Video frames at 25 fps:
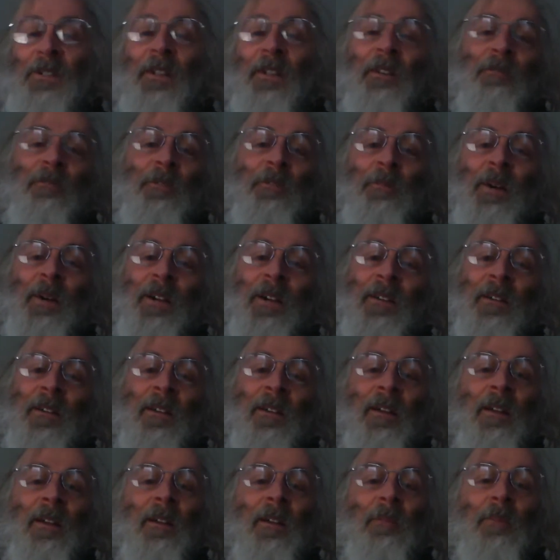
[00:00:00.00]
loved by
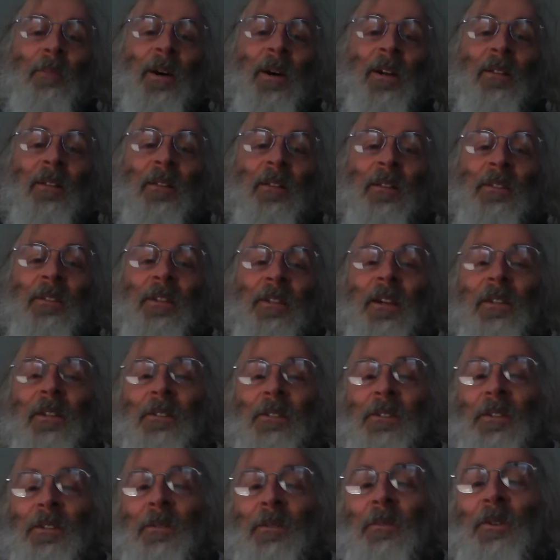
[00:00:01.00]
the
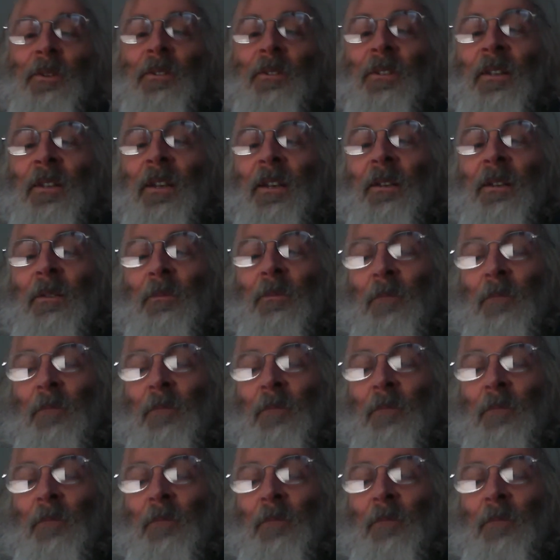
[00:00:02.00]
science community and